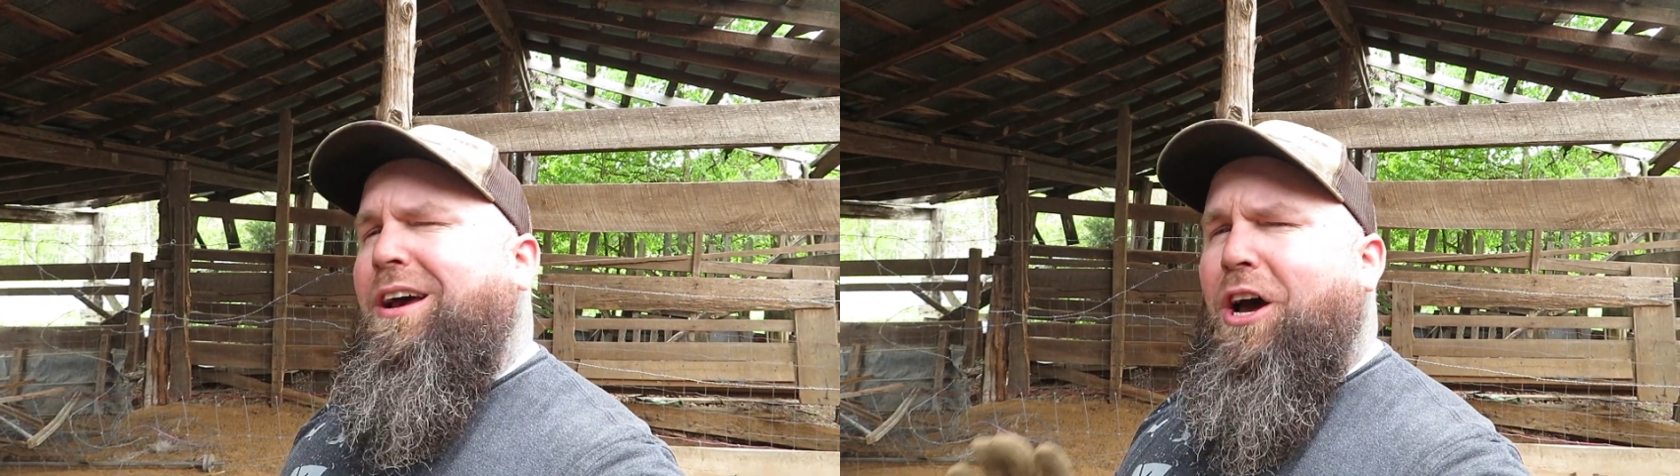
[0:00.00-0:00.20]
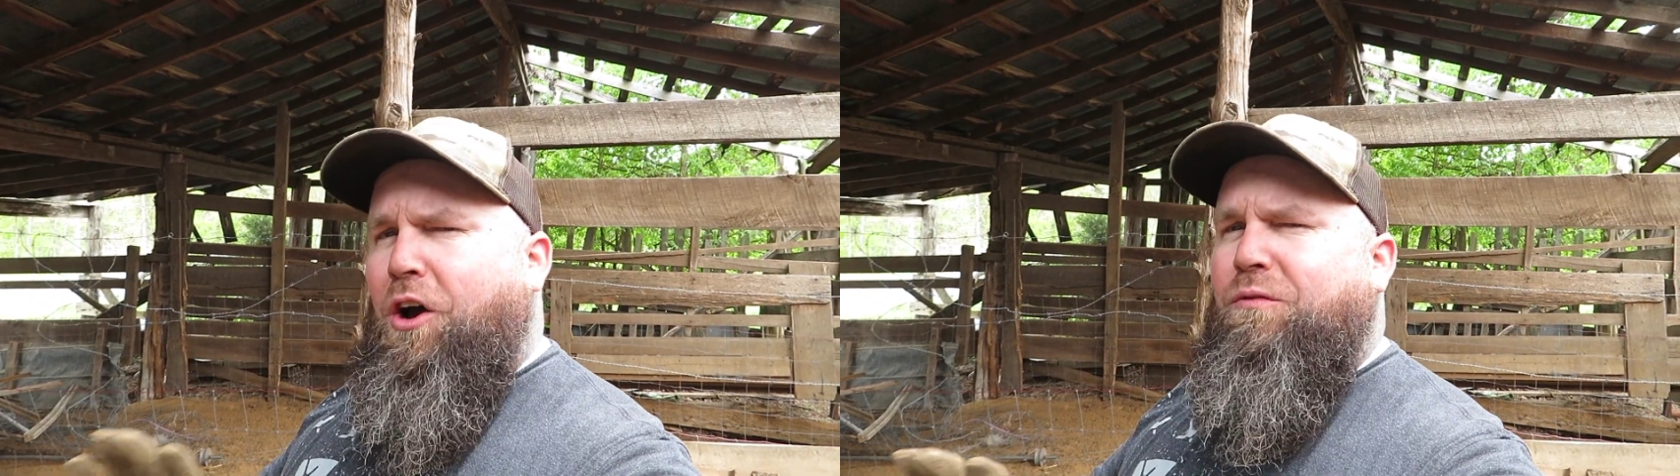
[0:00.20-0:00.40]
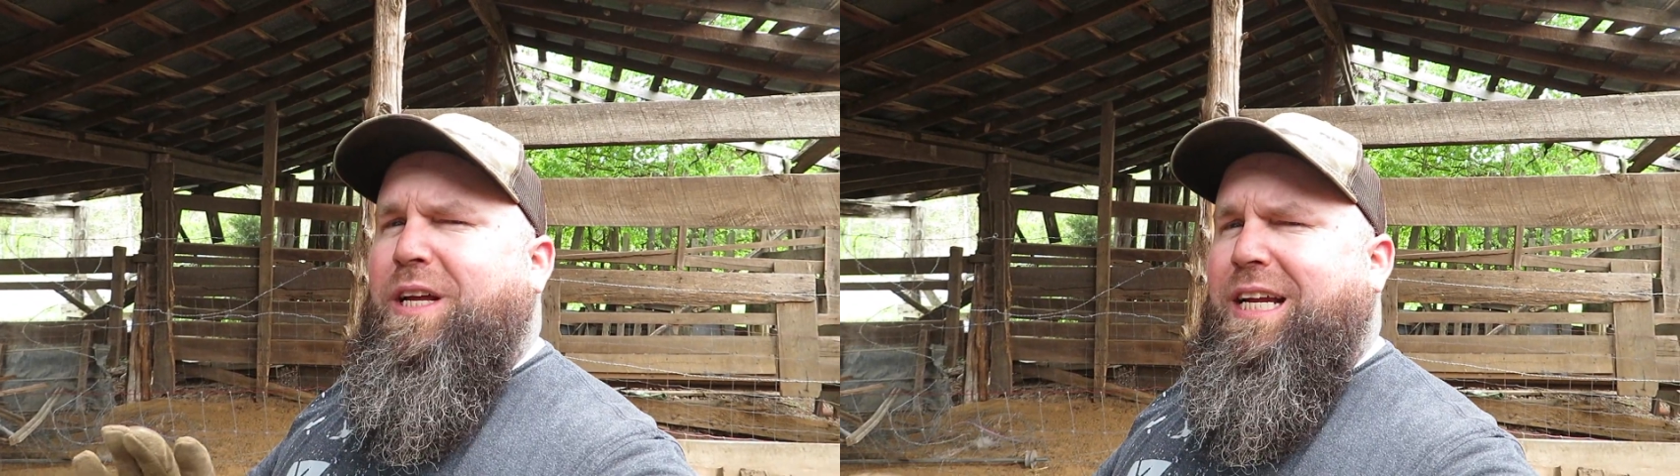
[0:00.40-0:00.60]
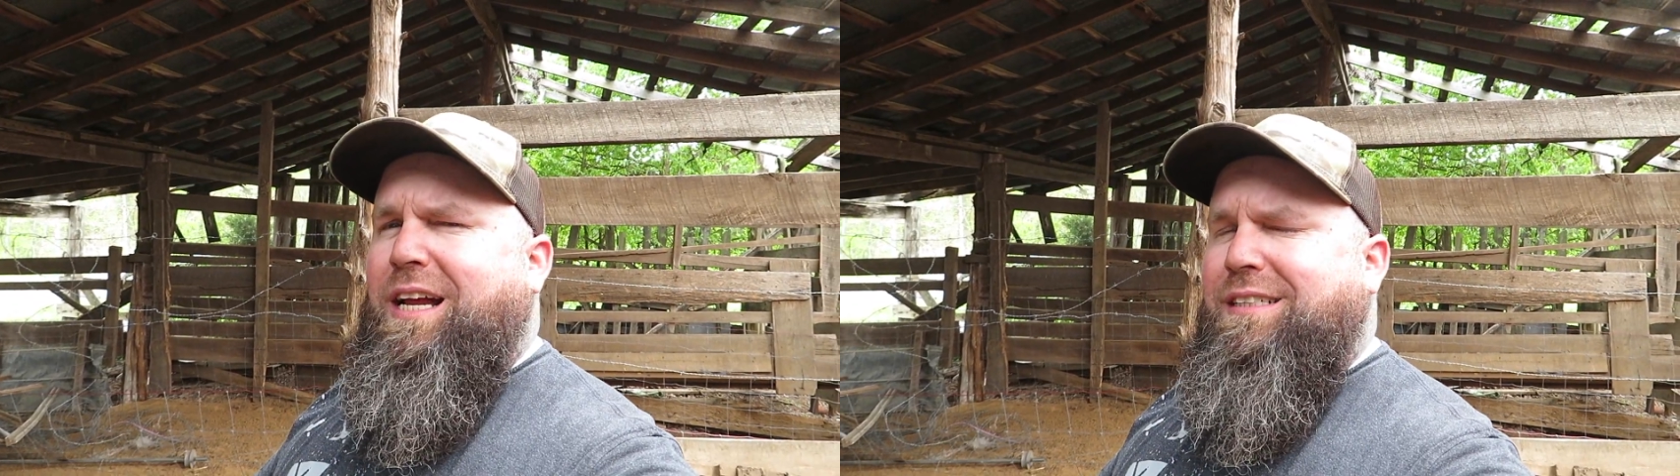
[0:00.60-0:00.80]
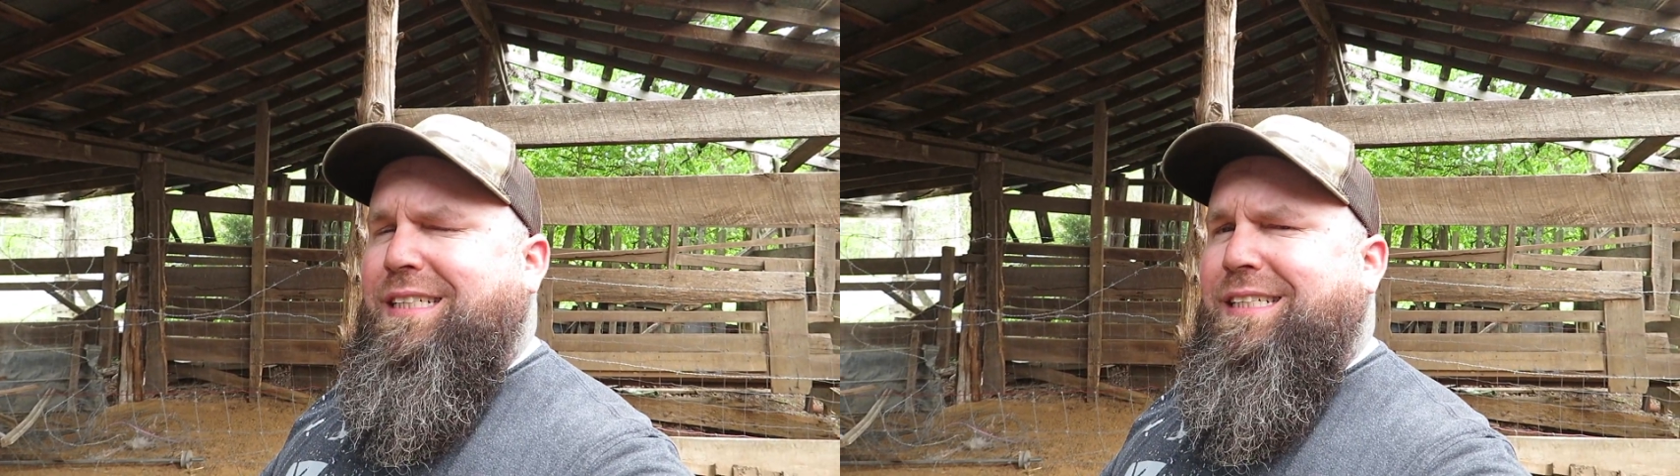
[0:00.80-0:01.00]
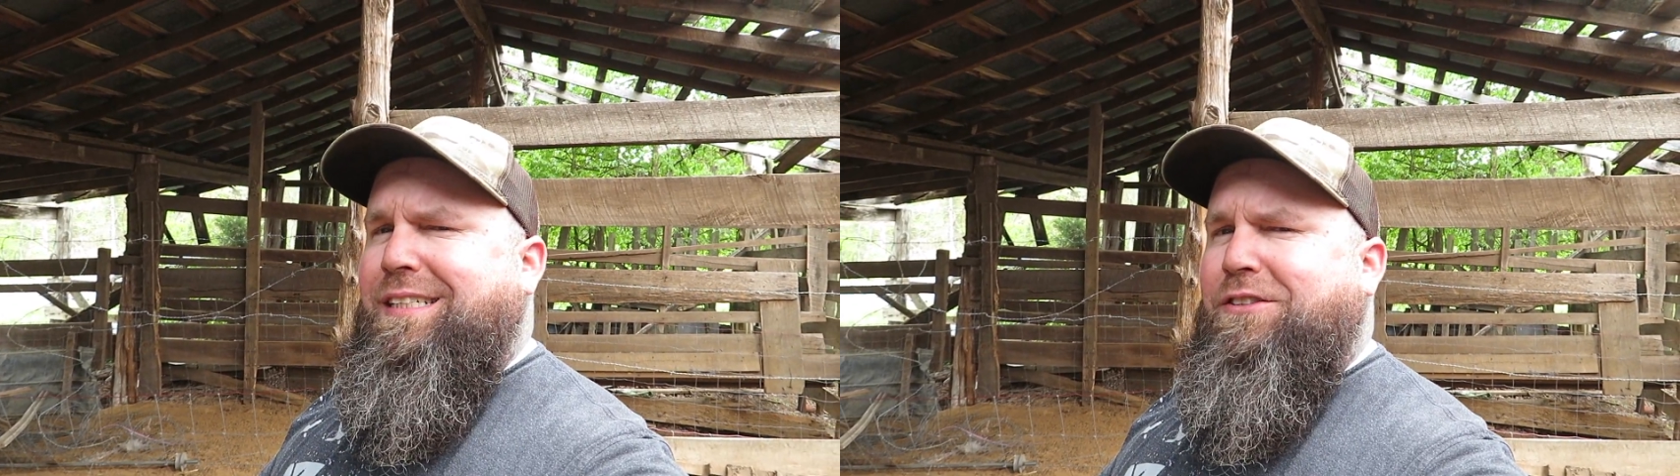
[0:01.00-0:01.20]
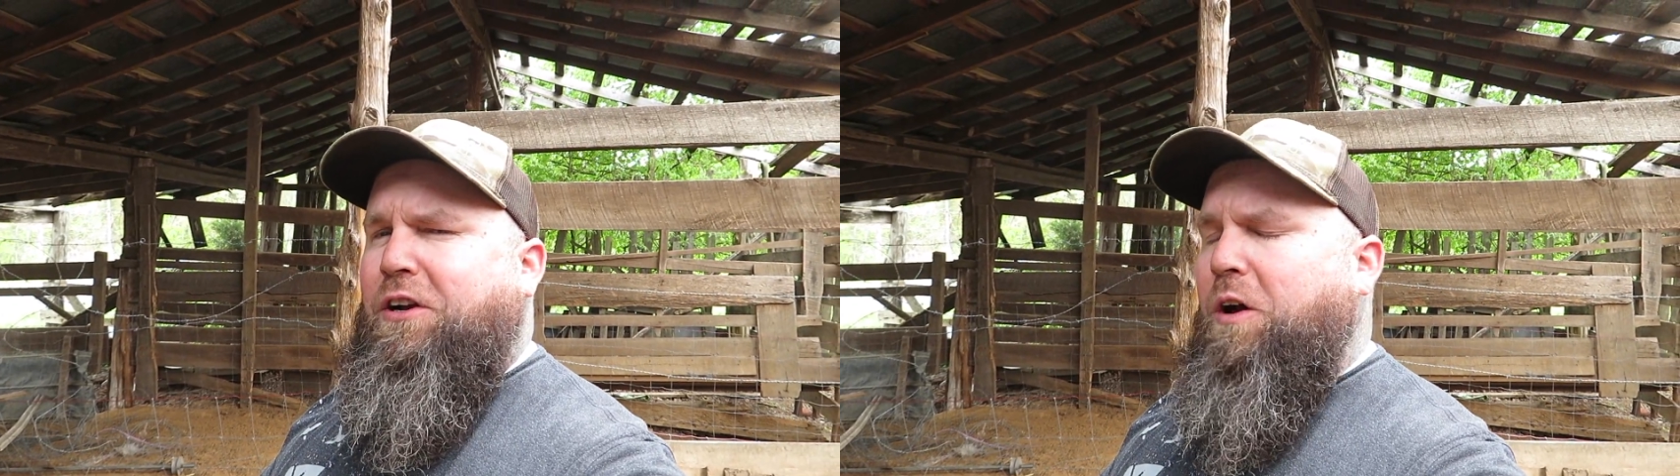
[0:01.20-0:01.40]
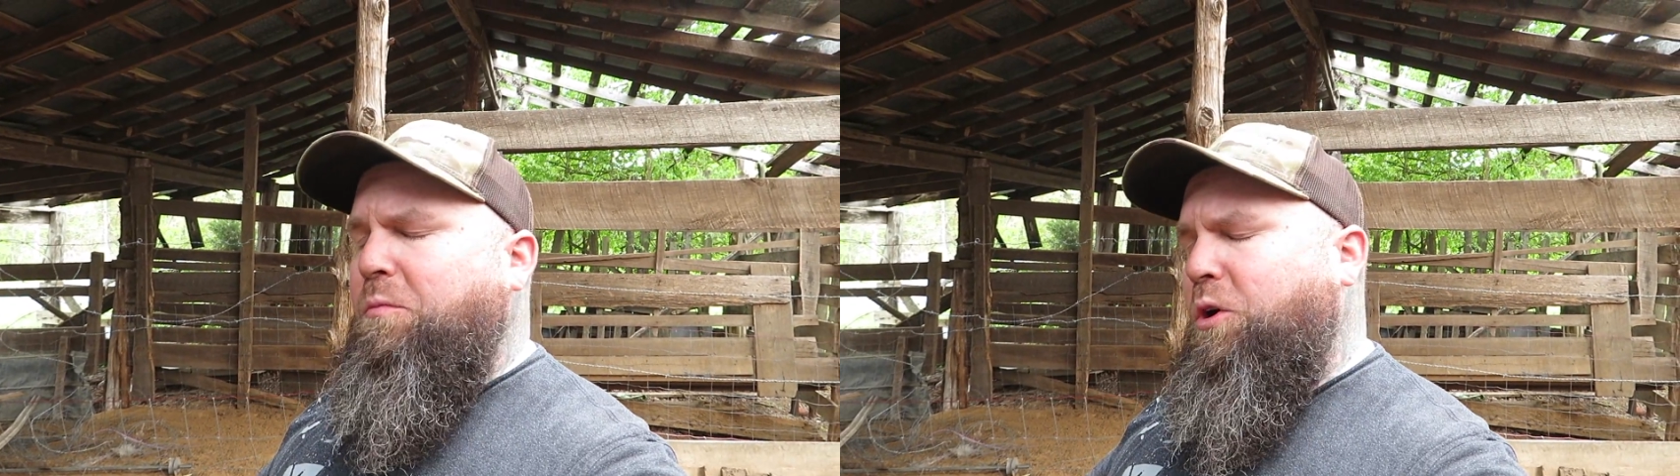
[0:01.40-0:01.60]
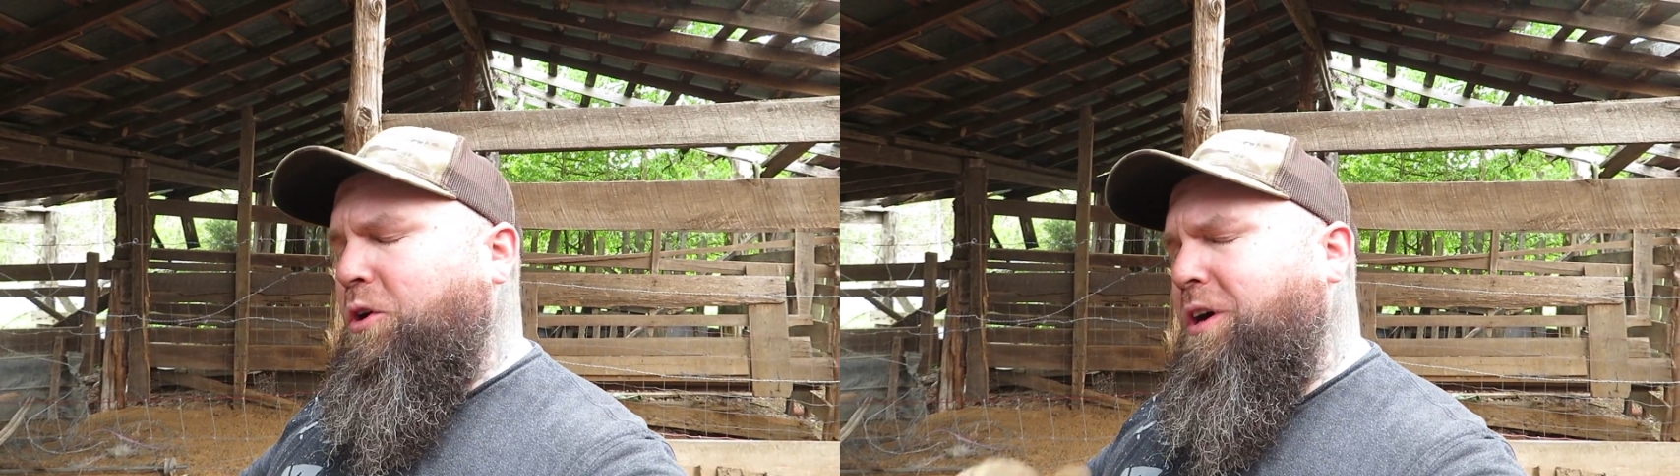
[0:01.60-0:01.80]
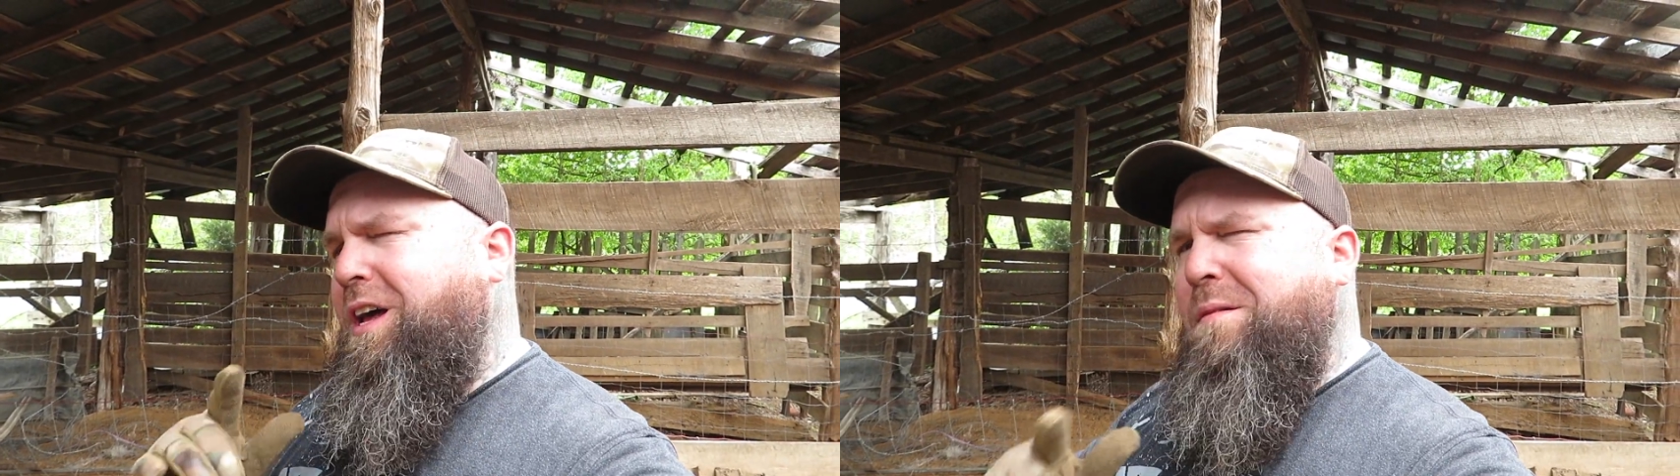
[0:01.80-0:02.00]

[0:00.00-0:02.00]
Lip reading: Hopefully he doesn't get in trouble.